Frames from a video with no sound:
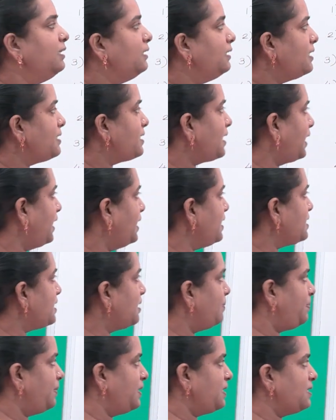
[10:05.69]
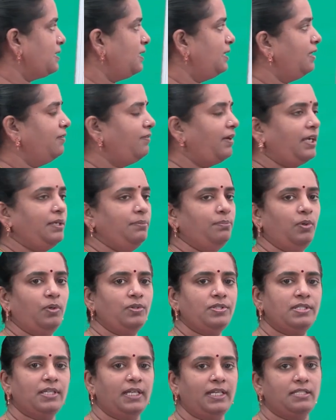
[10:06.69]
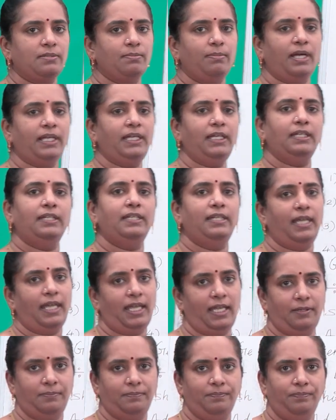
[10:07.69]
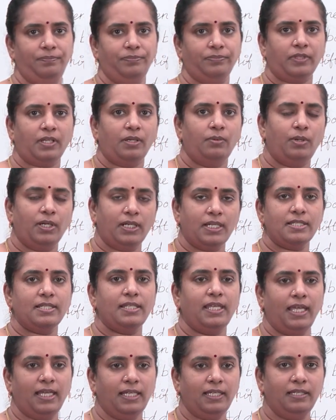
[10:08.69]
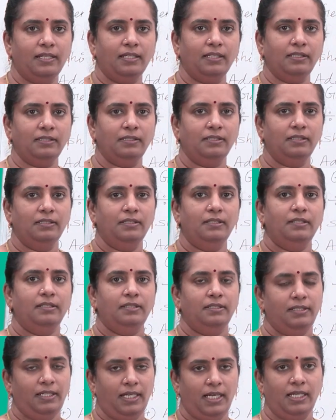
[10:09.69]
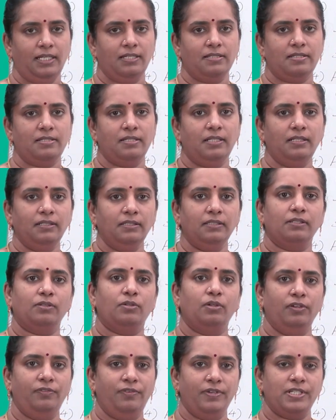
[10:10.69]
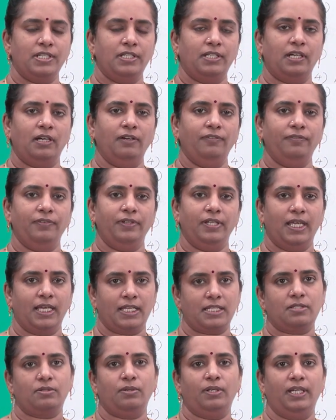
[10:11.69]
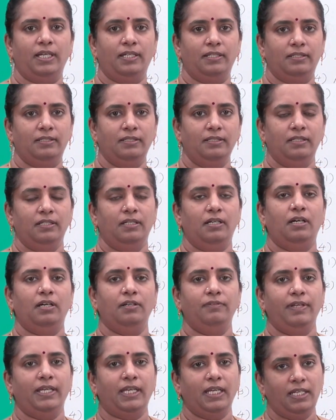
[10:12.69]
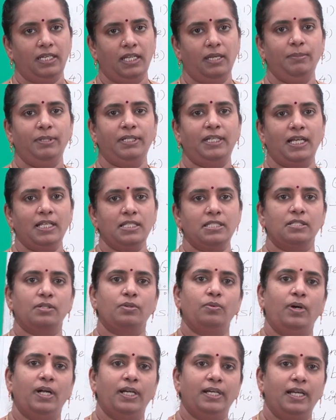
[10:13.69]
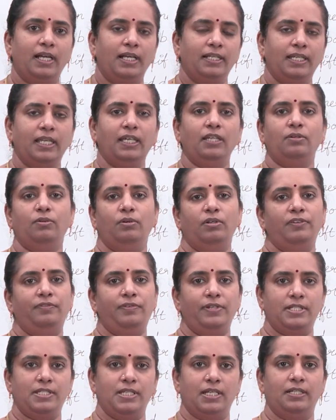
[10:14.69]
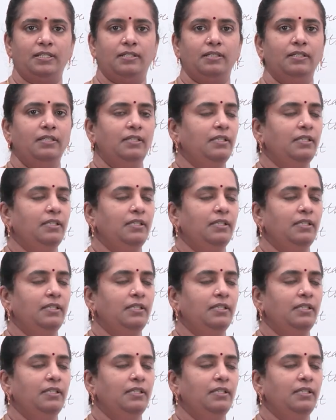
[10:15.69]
The second step is divide both sides by a. What is a here? A is the coefficient of x square or we can name it as quadratic coefficient.